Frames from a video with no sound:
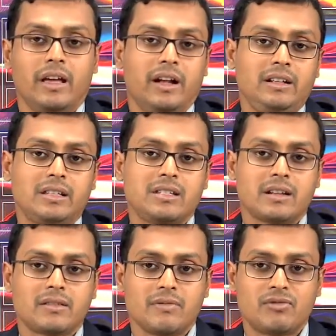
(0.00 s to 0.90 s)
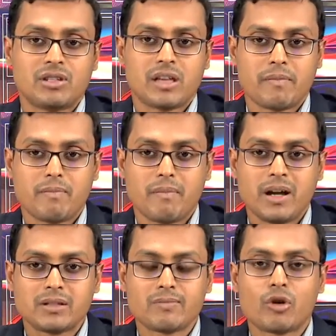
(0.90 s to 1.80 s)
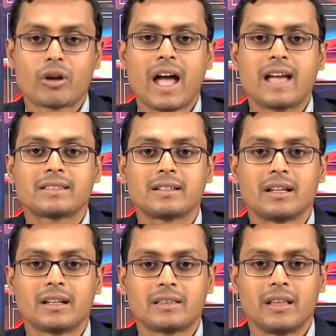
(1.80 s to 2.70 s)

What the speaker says: Right? These are much more acidic.